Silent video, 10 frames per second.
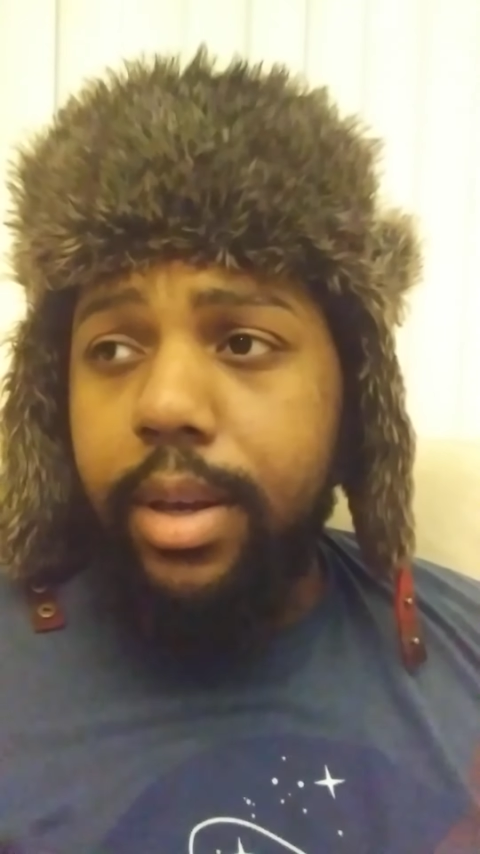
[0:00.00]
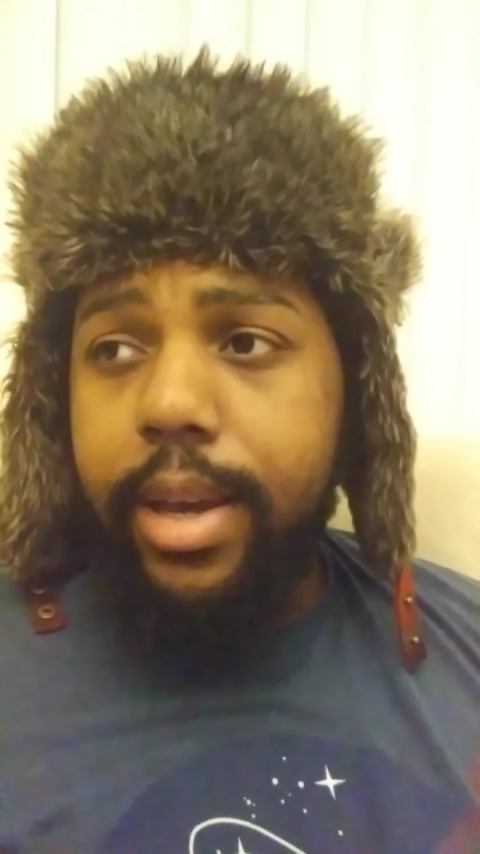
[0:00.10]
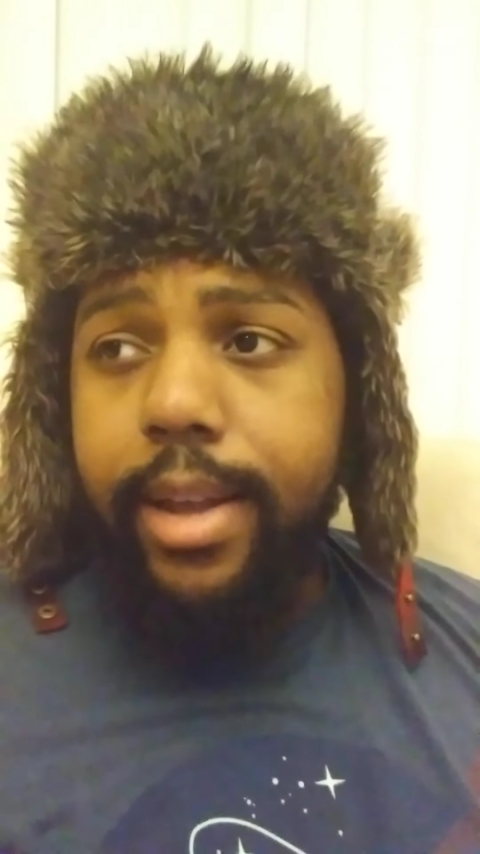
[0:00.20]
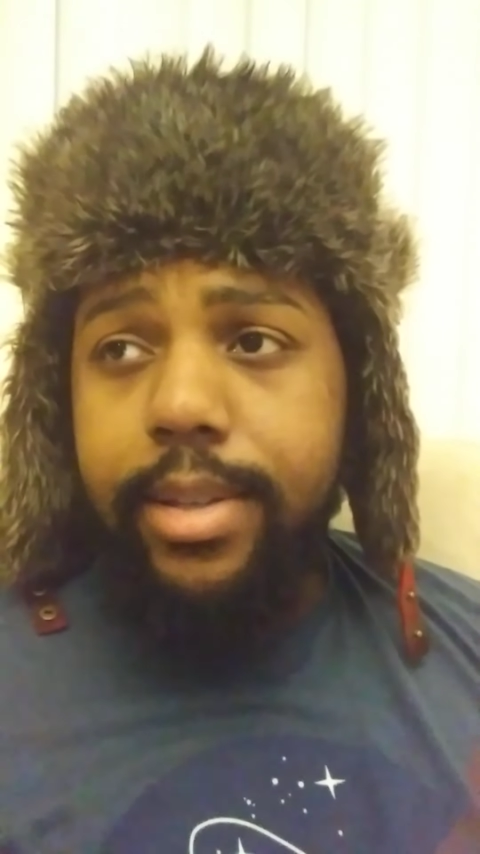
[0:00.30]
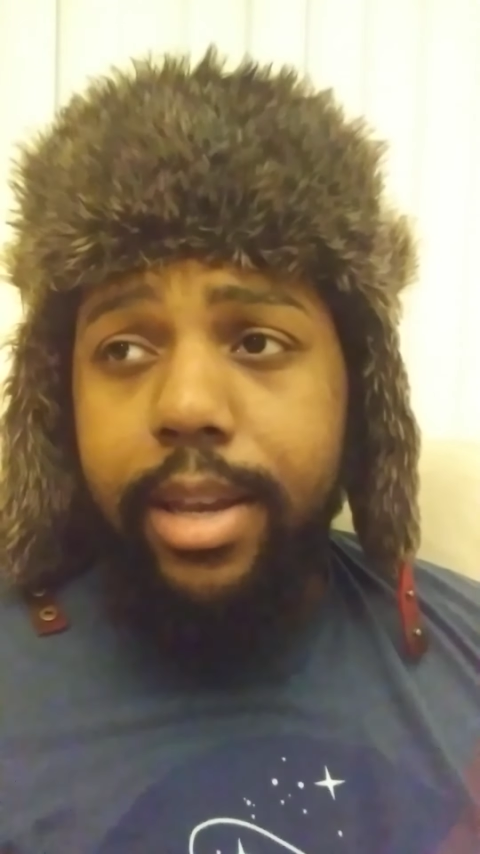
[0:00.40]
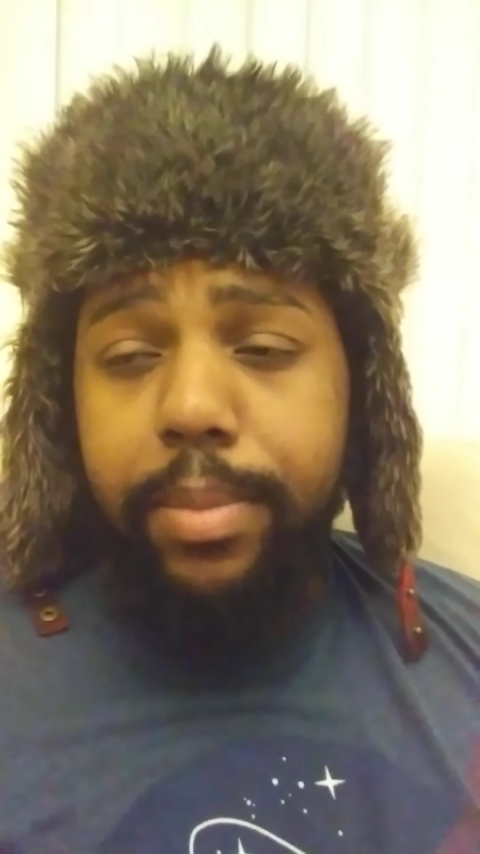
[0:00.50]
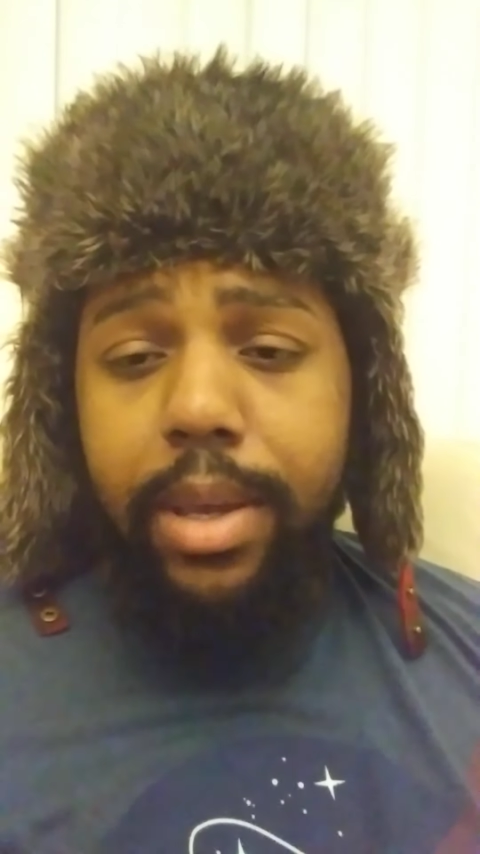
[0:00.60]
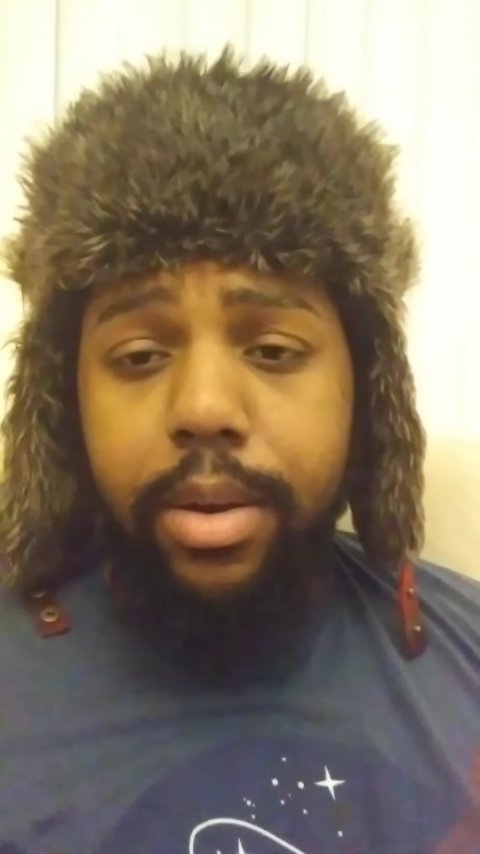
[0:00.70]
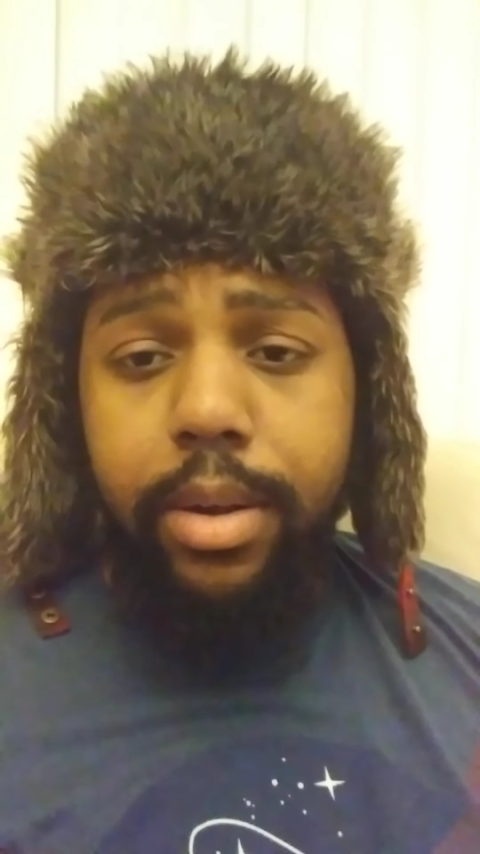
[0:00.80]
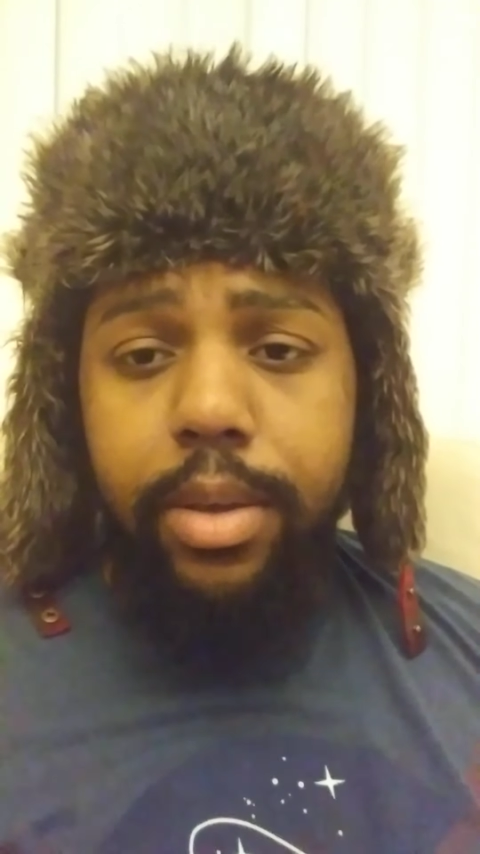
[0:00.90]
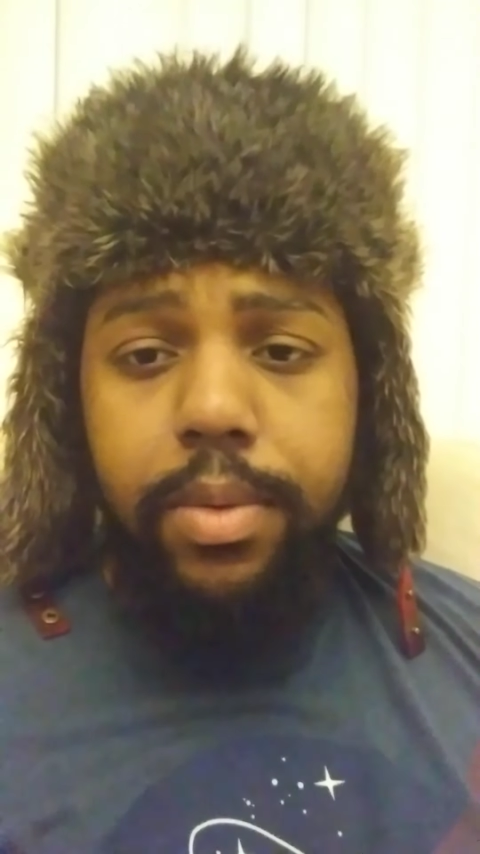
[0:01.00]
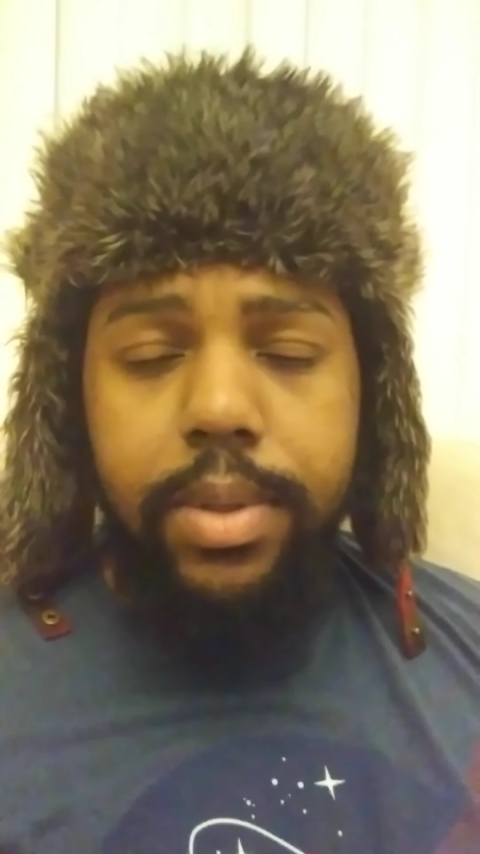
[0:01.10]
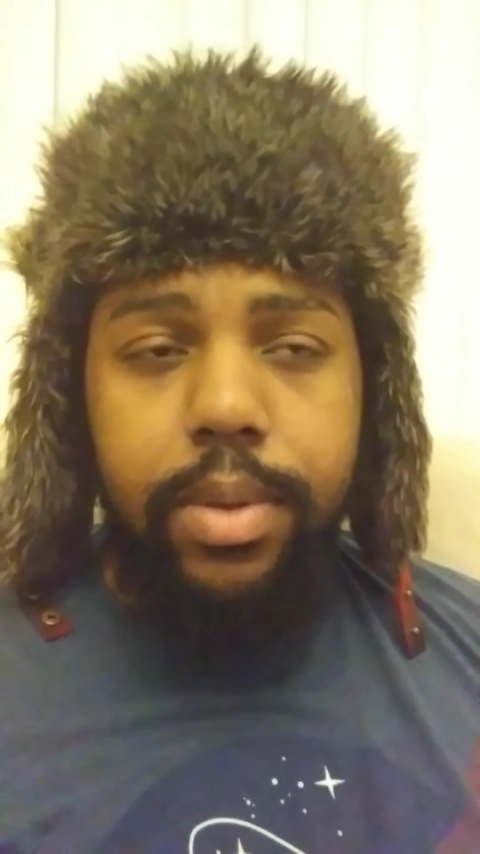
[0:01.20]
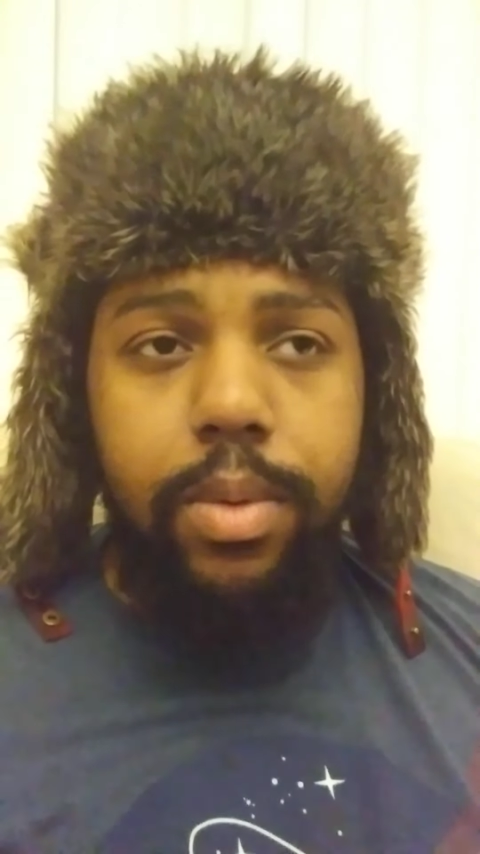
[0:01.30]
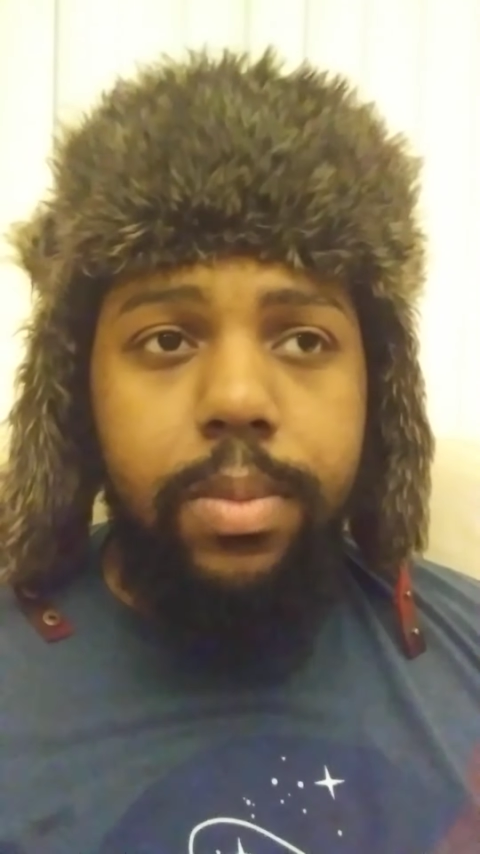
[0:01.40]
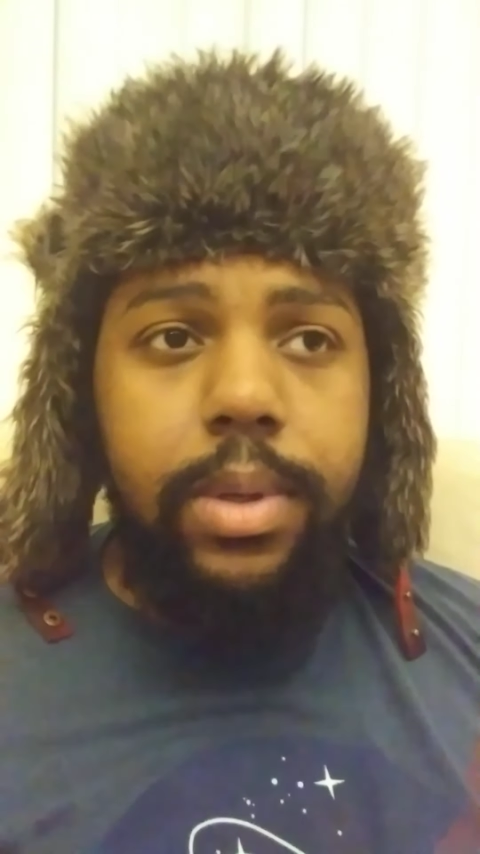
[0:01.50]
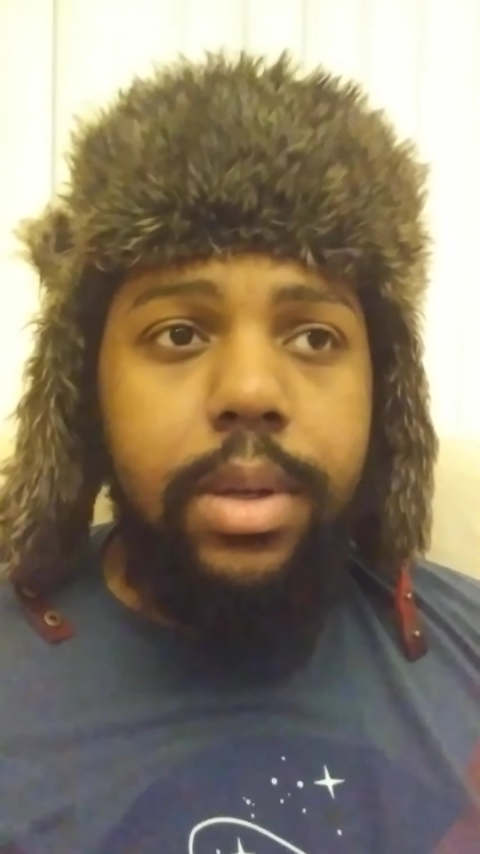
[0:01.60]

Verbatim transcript: contact me here on YouTube.